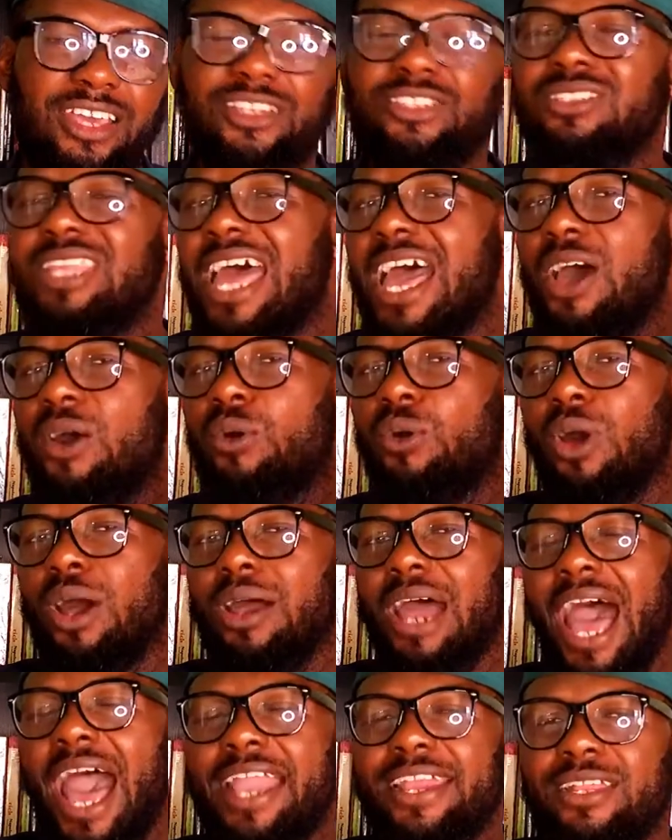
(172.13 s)
Now,
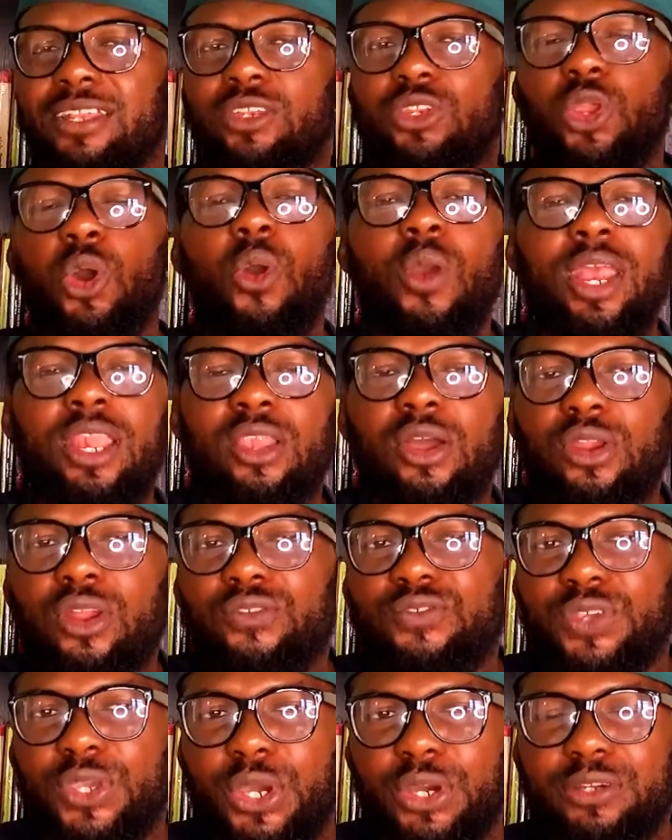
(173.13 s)
I know a lot
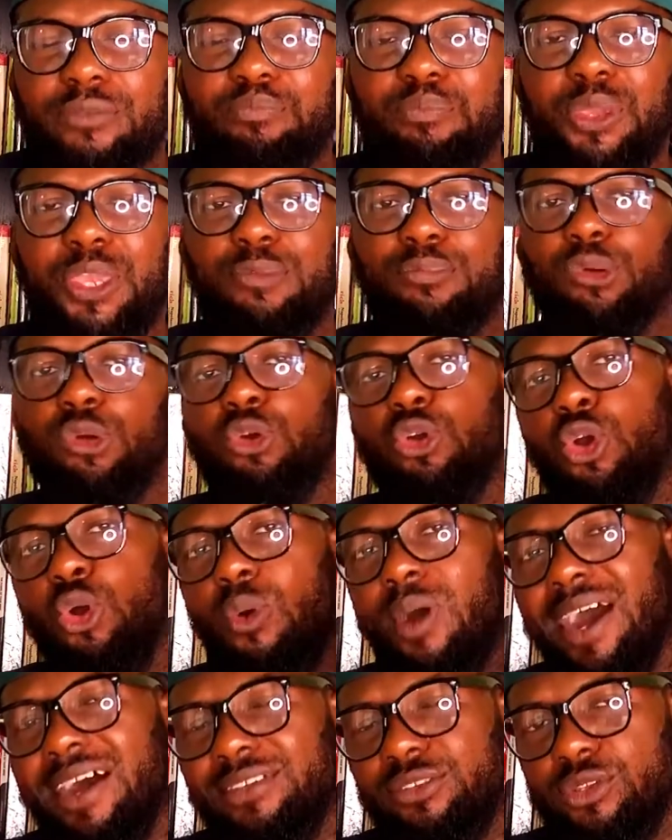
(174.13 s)
of young people
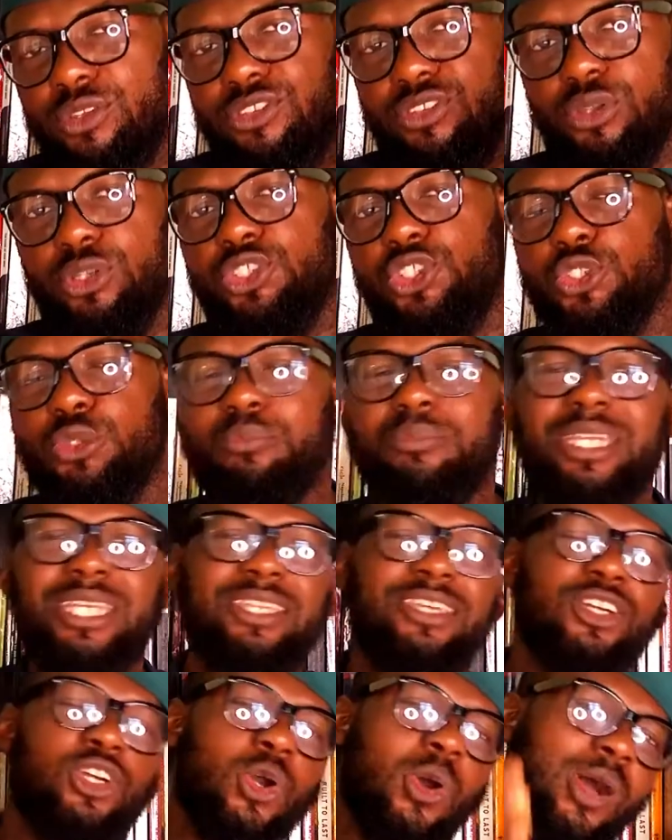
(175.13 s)
go out on social
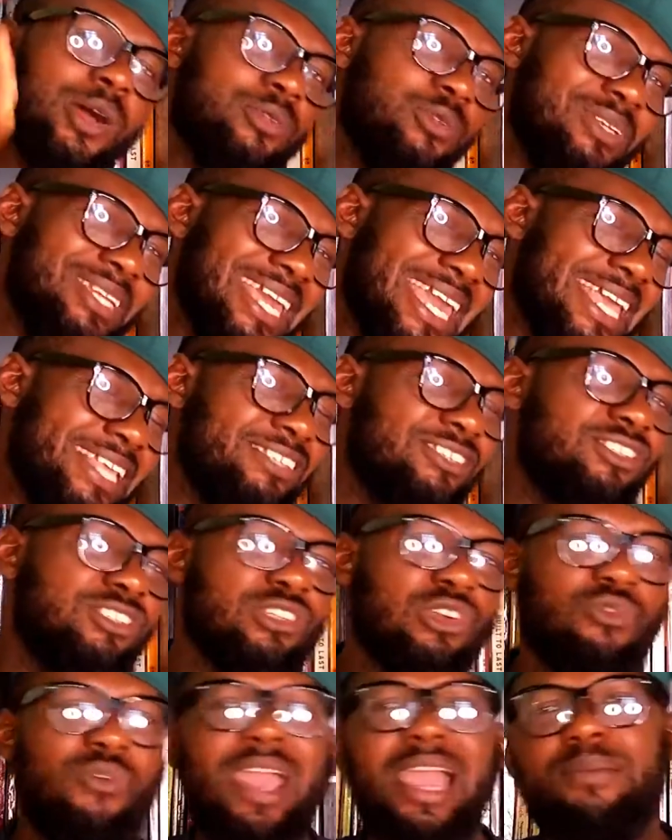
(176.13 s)
media, go out on
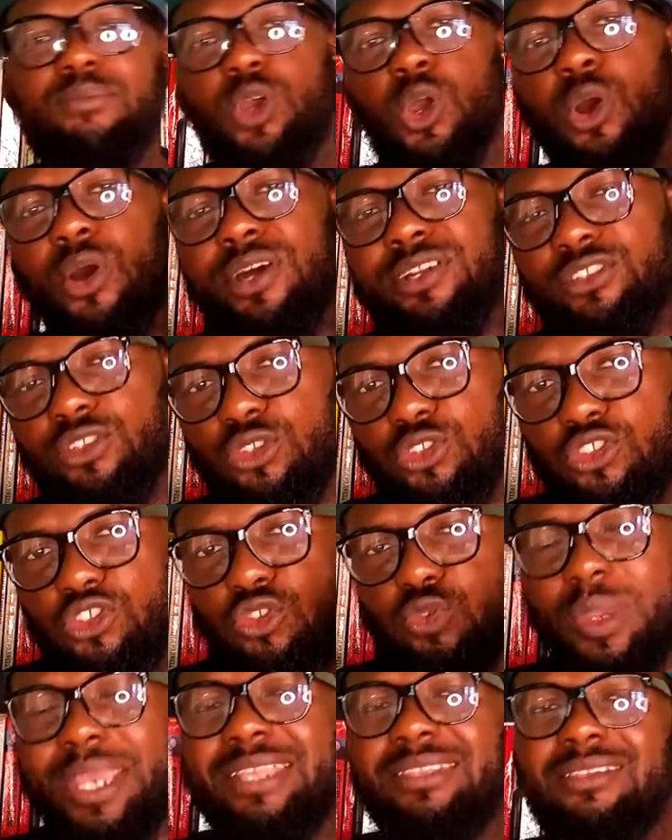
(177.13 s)
Instagram, go out on
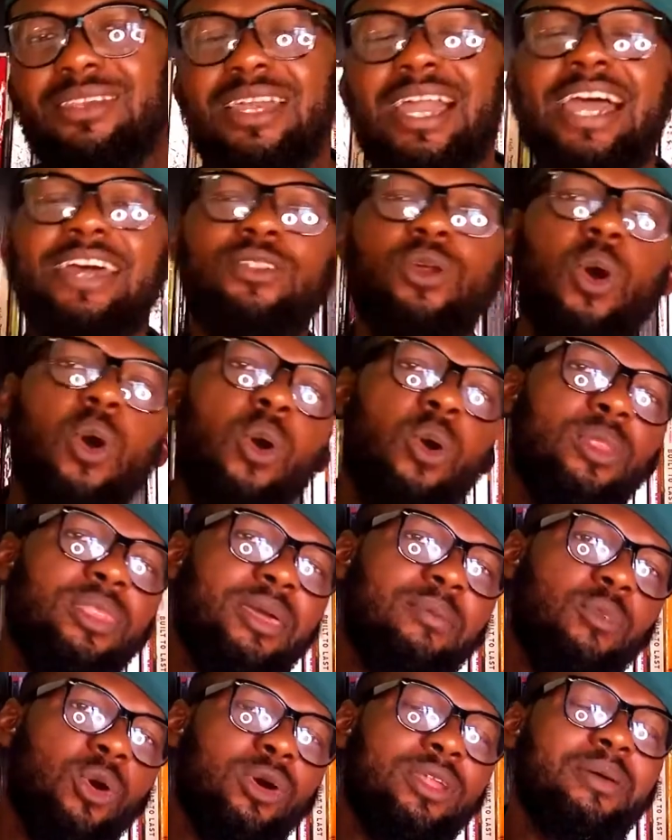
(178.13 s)
Twitter and all
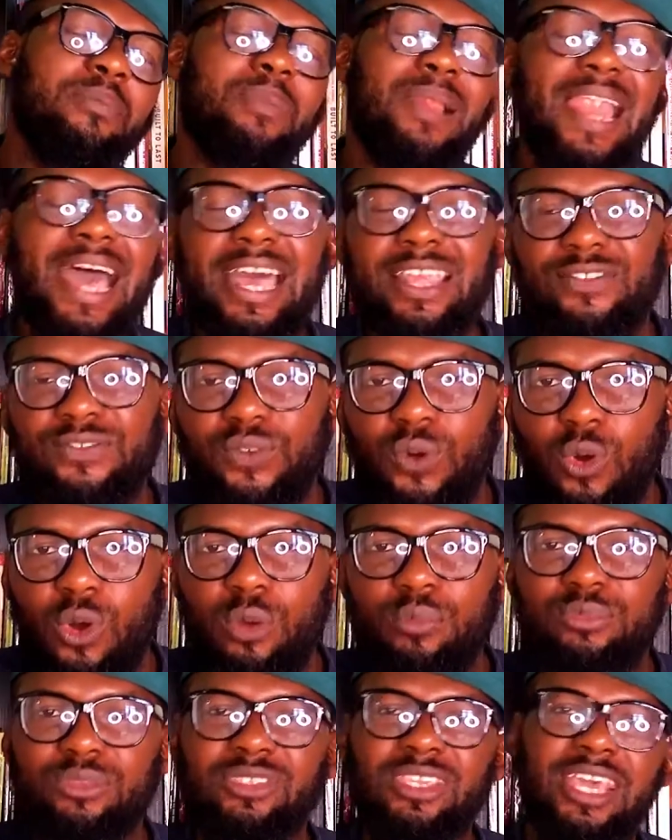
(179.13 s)
them other
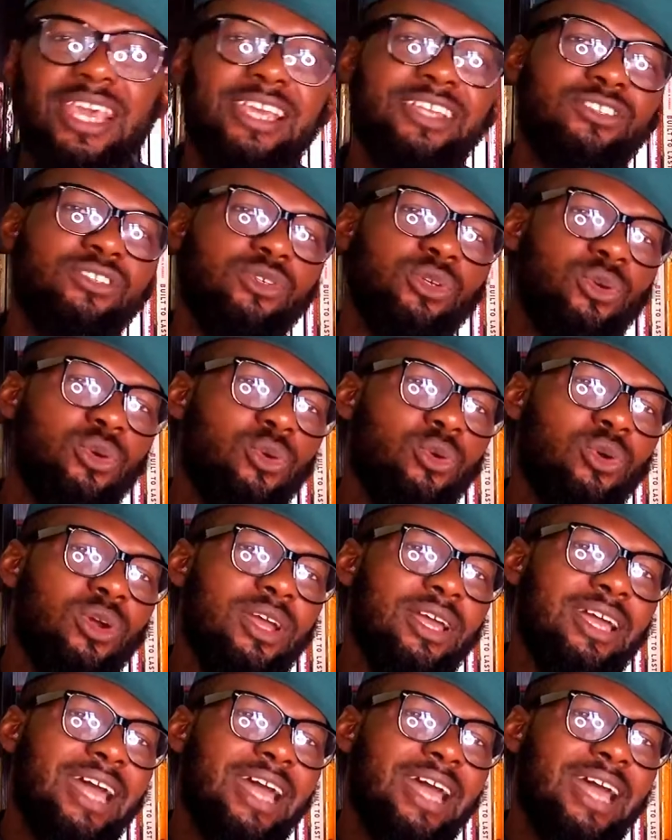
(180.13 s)
platforms to